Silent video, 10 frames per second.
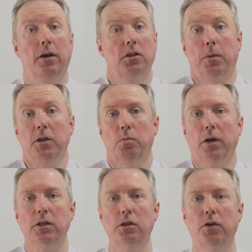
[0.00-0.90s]
as best
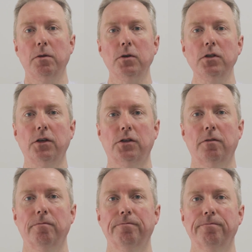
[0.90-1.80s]
practice for your business.